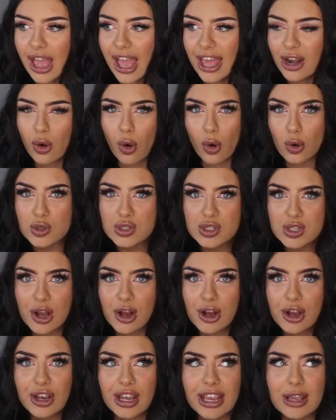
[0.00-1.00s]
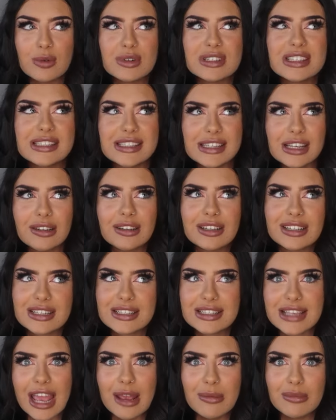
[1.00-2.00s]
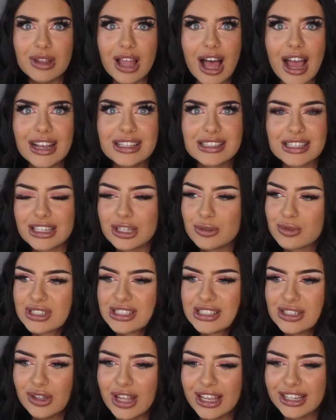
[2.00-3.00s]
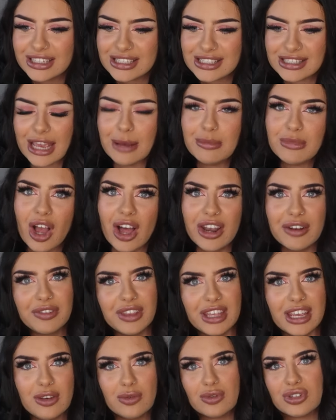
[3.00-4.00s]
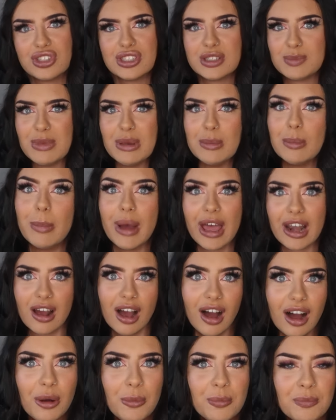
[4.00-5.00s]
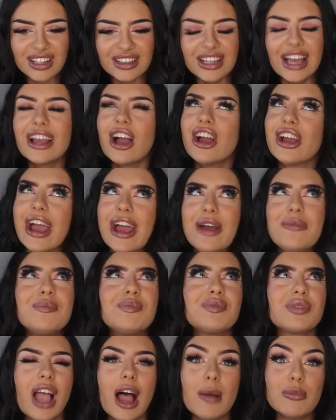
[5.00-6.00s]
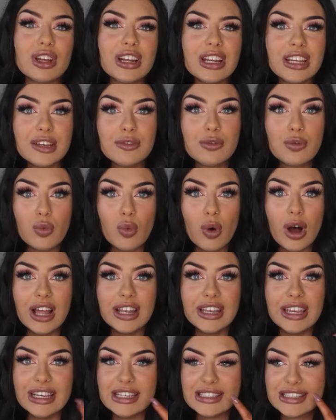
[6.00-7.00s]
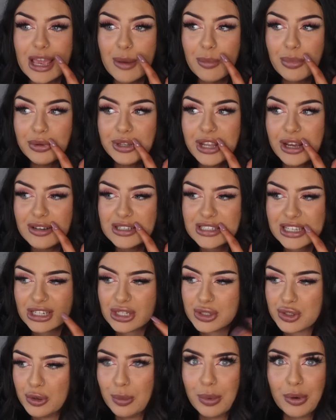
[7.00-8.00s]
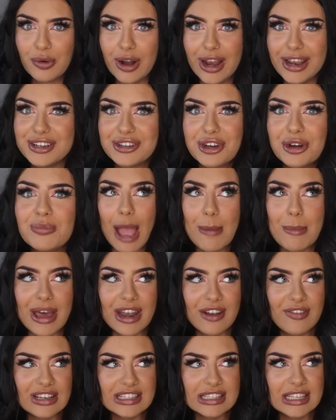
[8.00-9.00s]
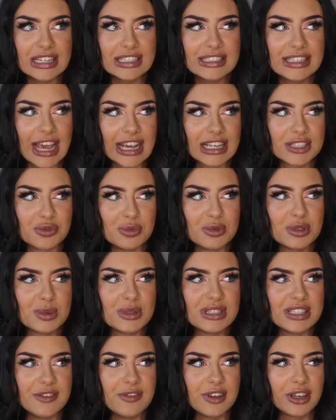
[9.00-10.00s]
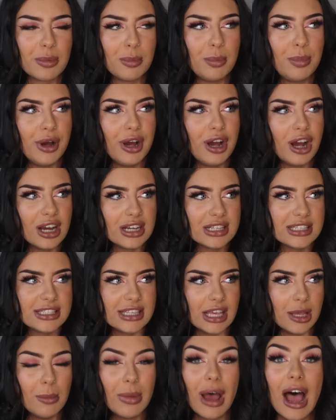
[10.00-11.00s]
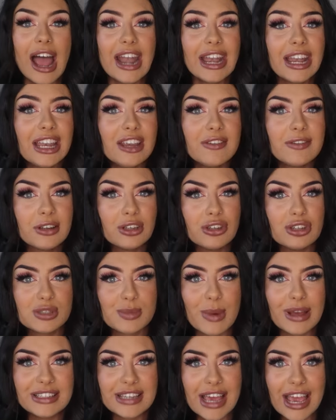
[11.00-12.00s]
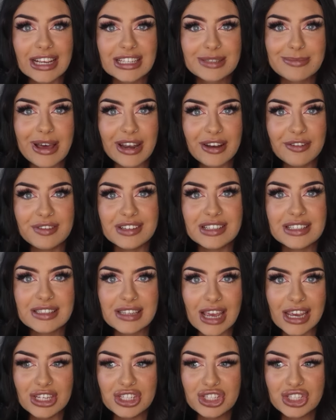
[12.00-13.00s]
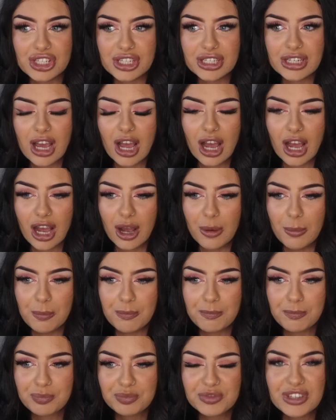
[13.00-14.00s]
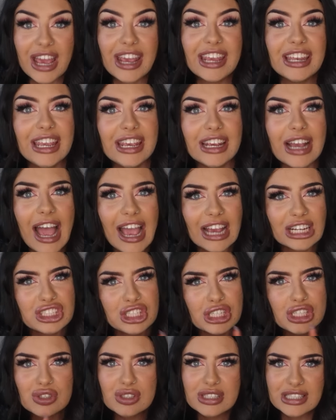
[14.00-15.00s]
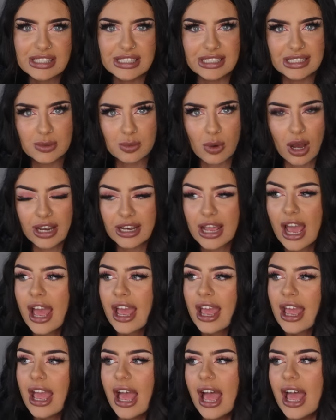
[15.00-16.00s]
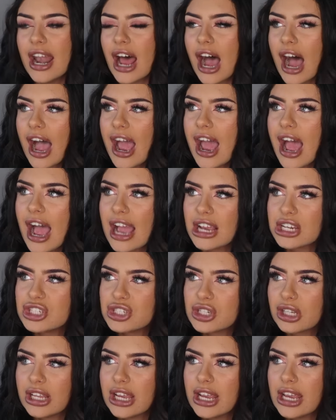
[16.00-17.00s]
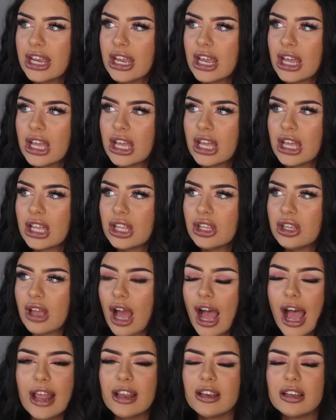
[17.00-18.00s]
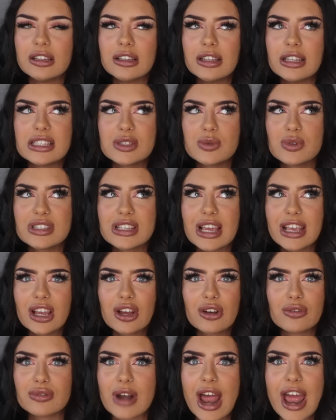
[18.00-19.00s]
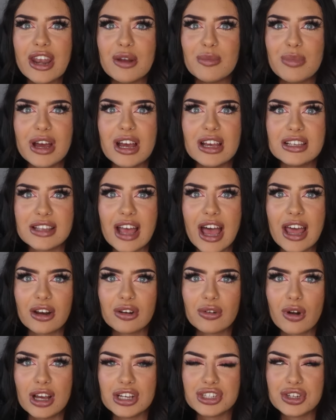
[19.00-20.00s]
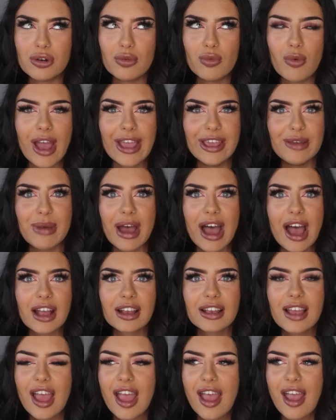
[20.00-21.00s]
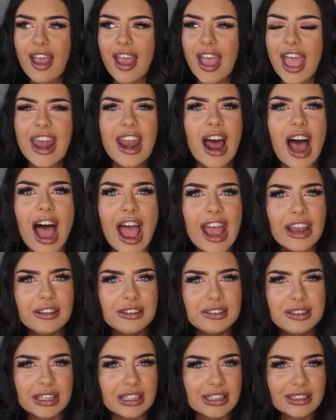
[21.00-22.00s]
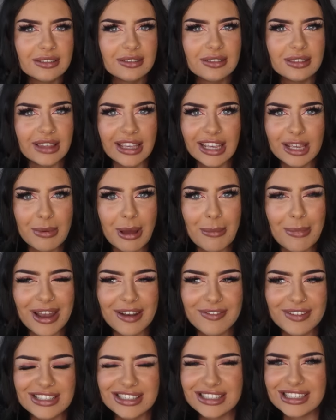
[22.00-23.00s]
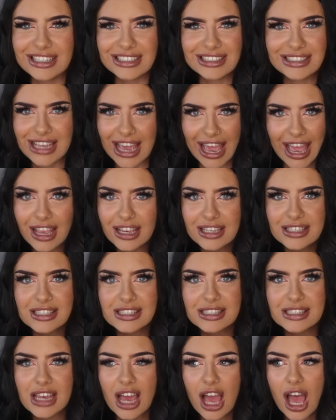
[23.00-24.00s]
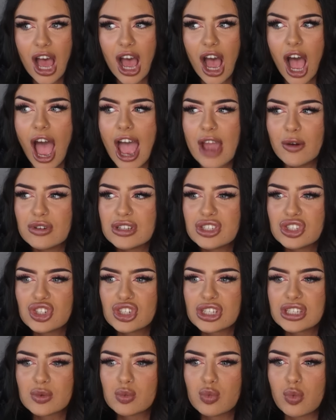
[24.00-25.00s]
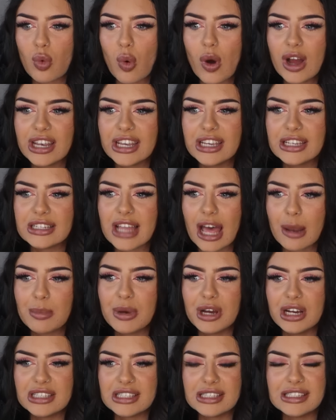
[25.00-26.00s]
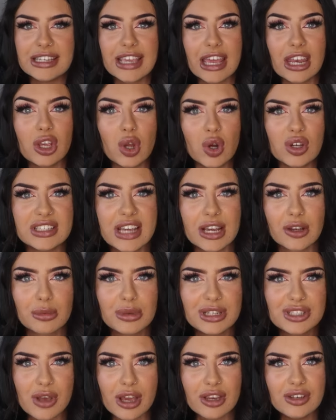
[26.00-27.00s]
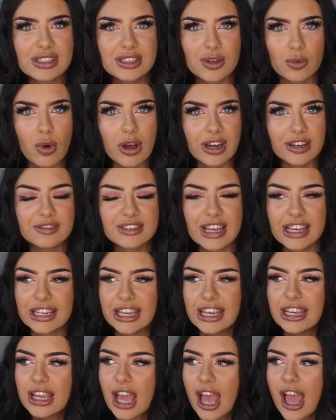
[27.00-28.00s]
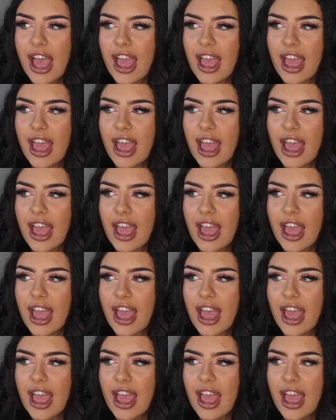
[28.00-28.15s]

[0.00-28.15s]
and also it was still in the same lines like it was still like the same kind of thing it was just be better like okay I'm gonna give one example that was like super random. I manifested a text from a specific person, but I didn't even use my text manifestation um, technique. I actually used this one, and I actually I this was like a random person I had a crush on way back and I didn't think about manifesting a text. I was just wanting that person to get in contact with me so I used the what if technique